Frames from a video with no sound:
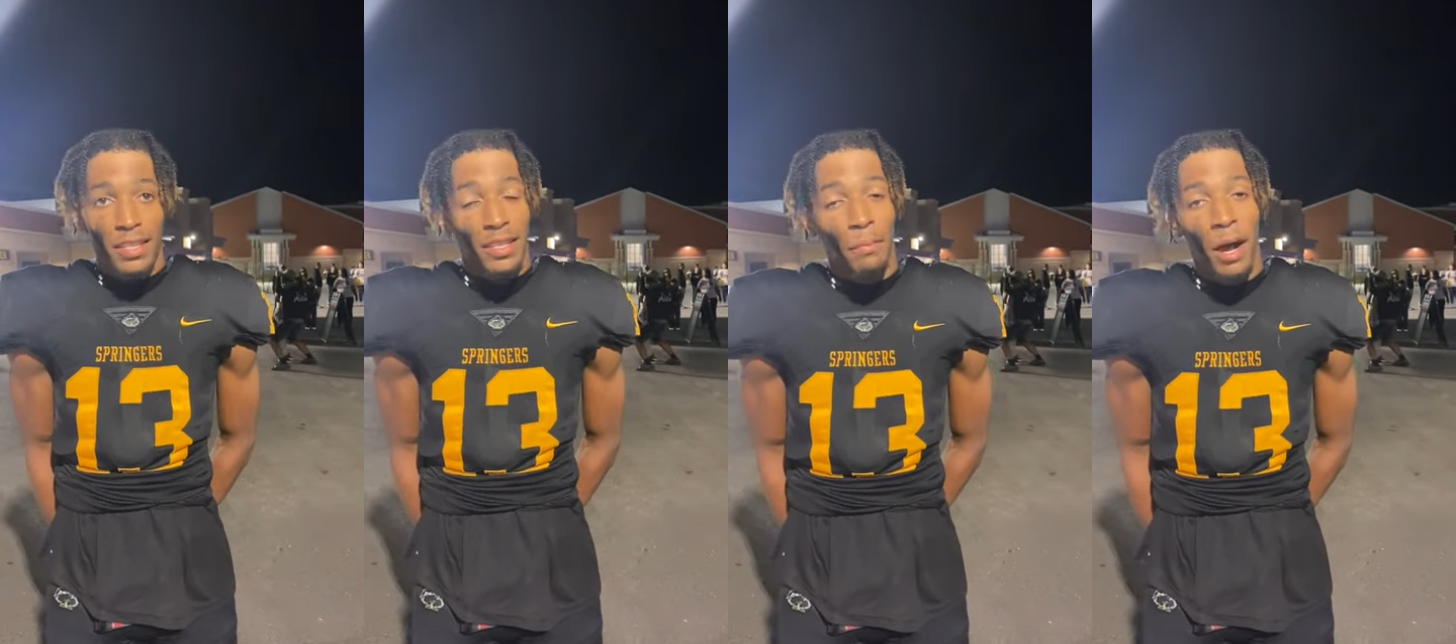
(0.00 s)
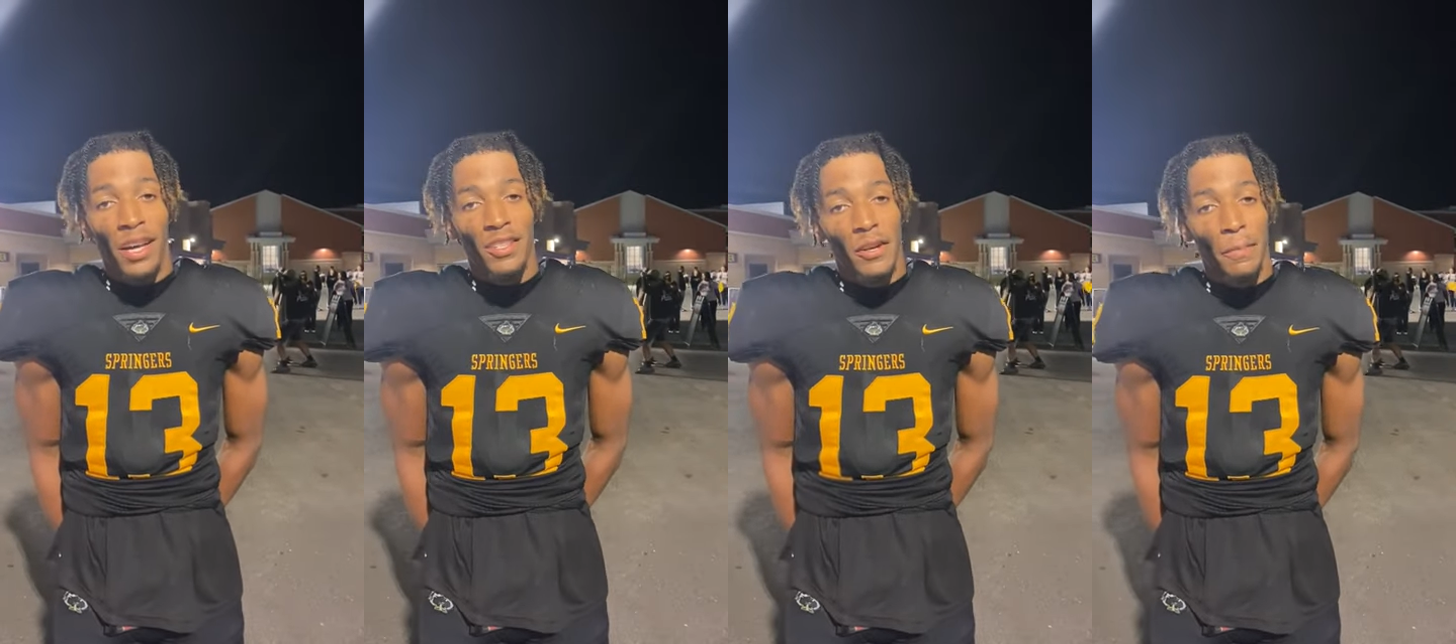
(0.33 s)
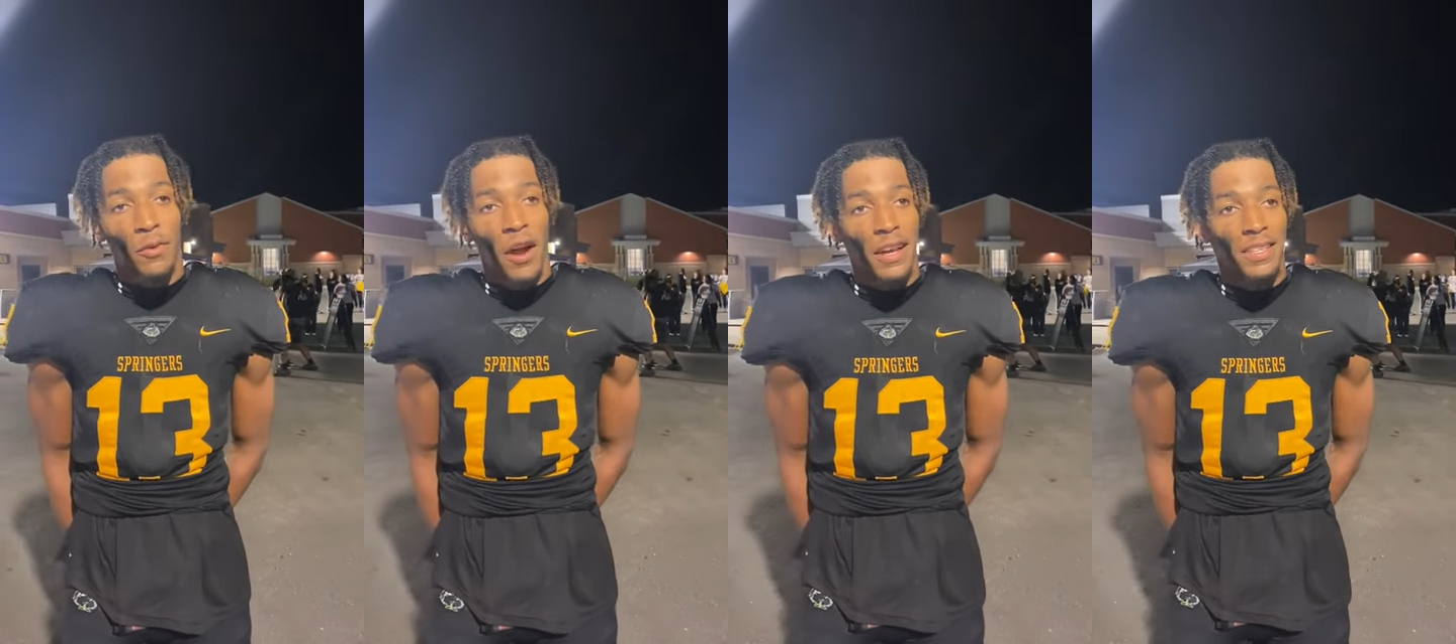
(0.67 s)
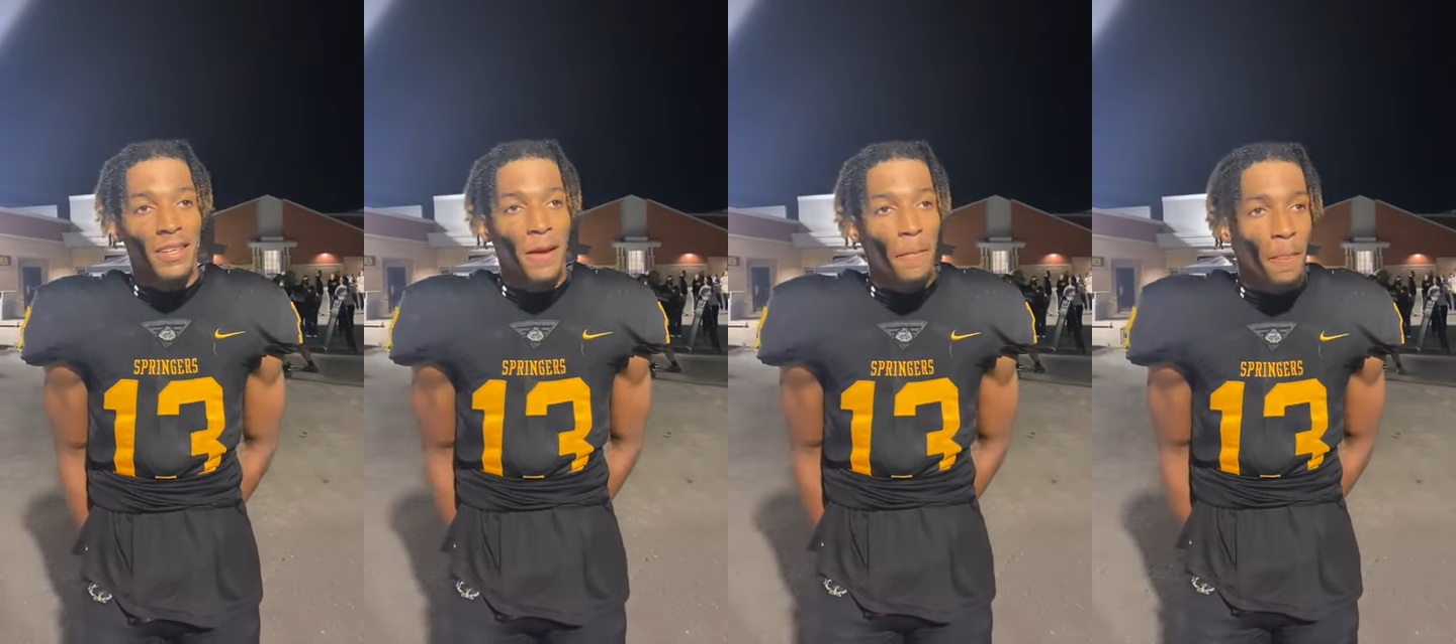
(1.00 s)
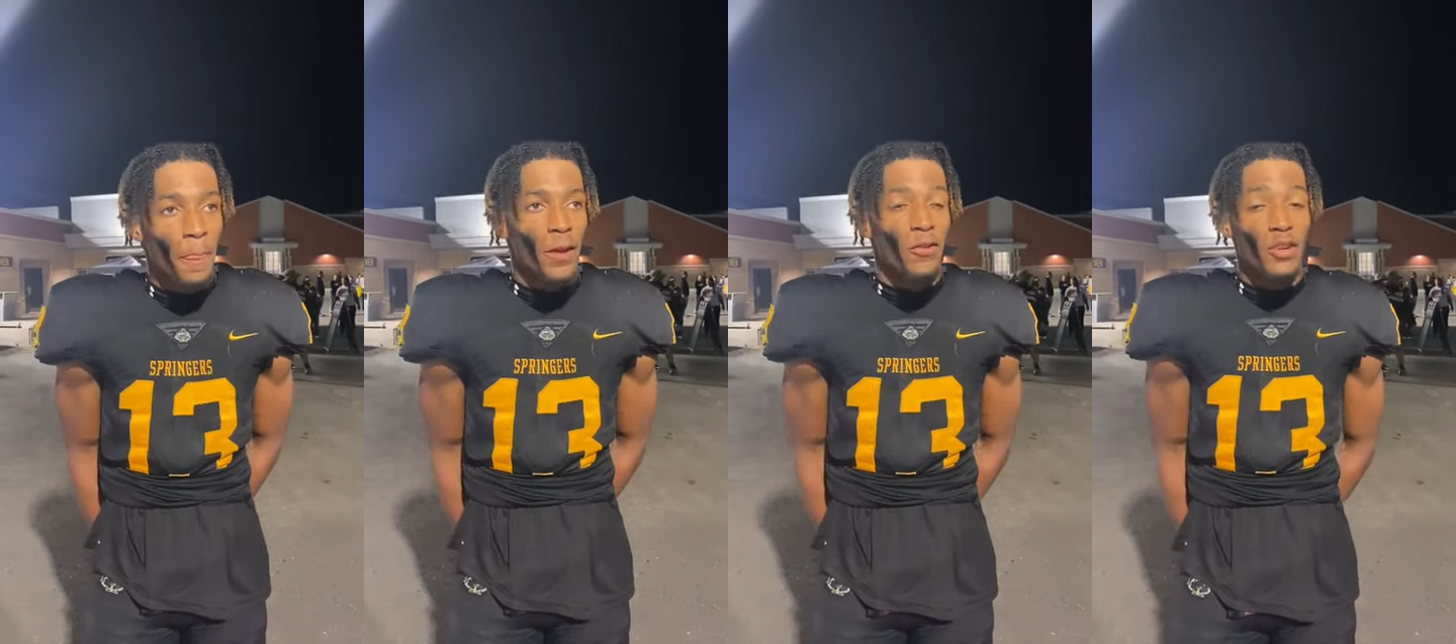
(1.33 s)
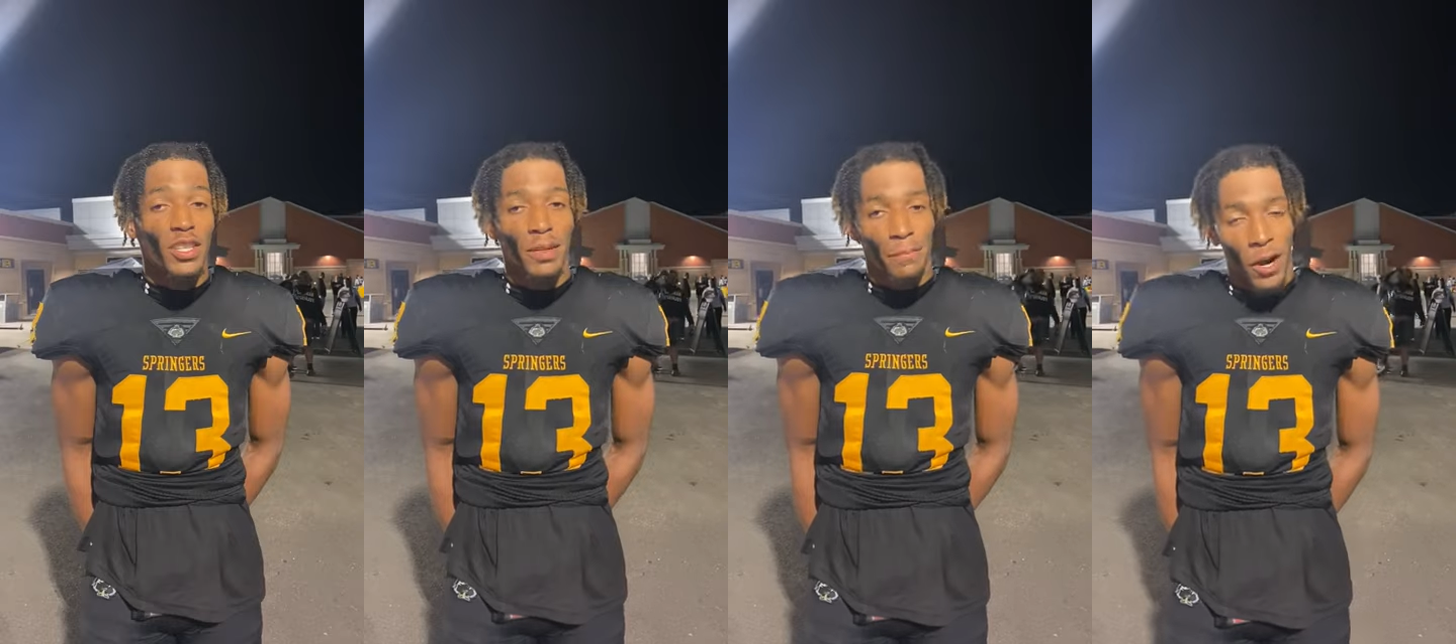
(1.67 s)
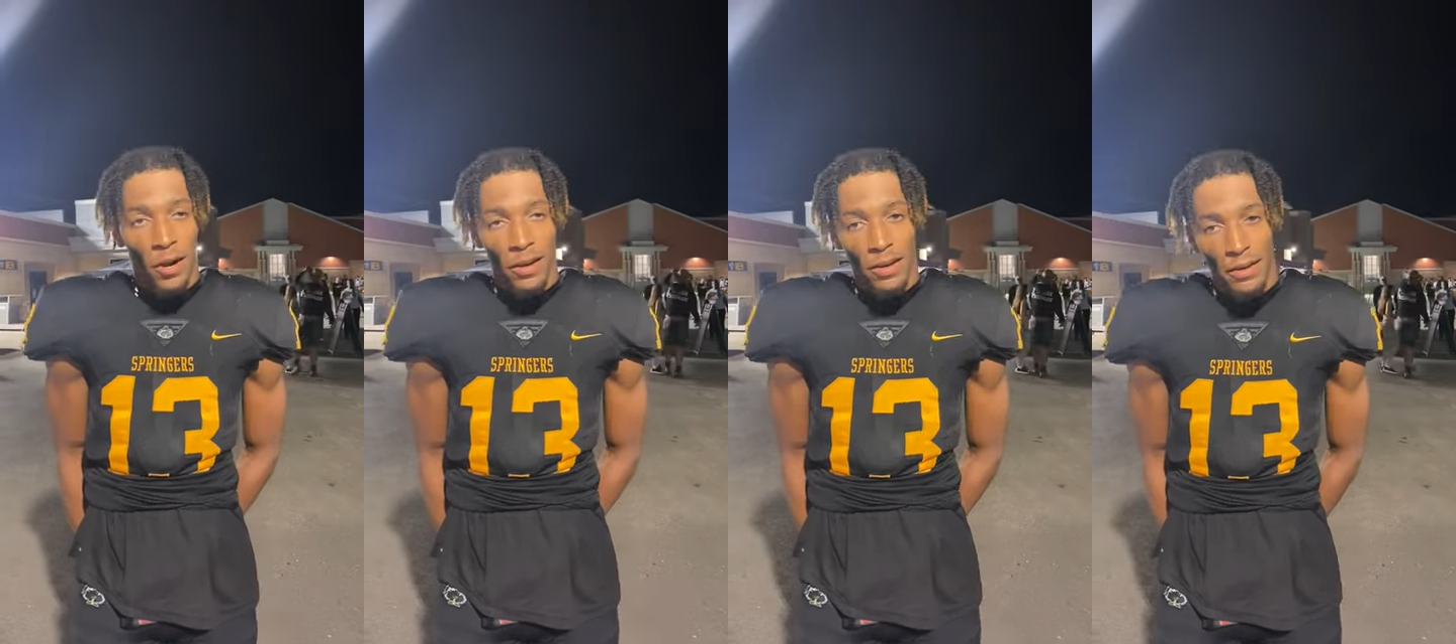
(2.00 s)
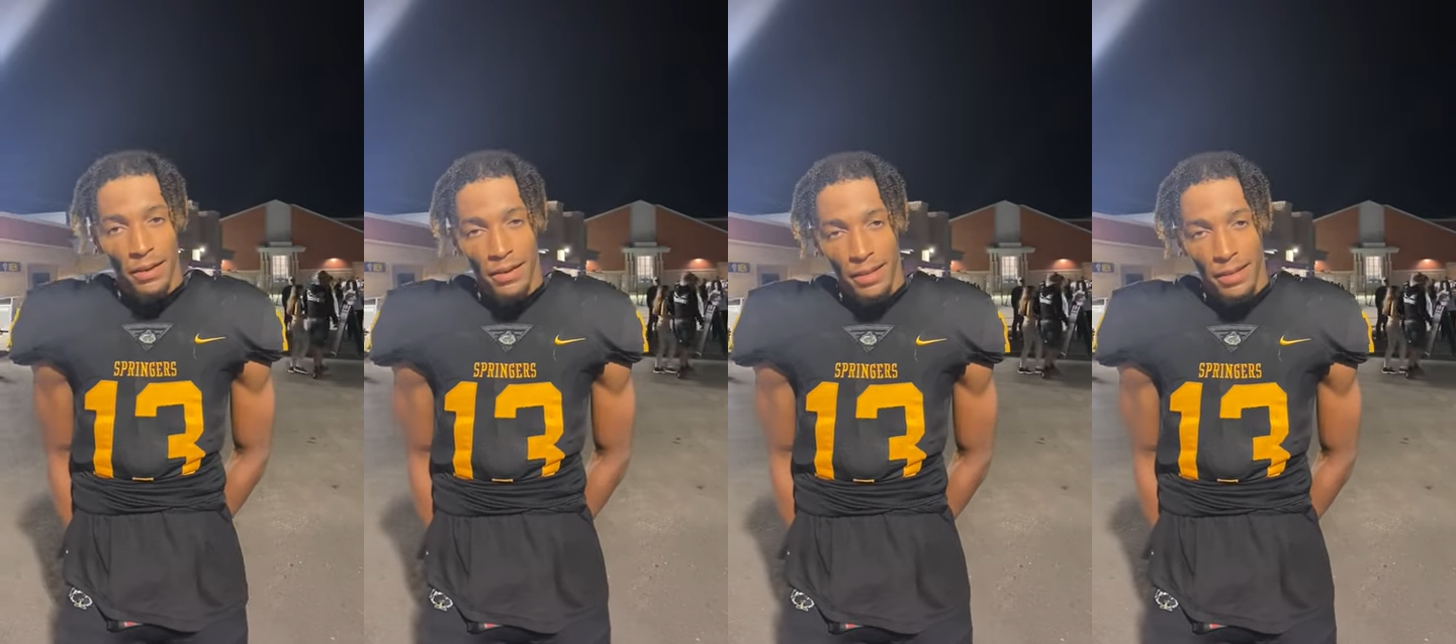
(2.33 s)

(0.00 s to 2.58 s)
Andre Braxton, yeah. Christian Martin,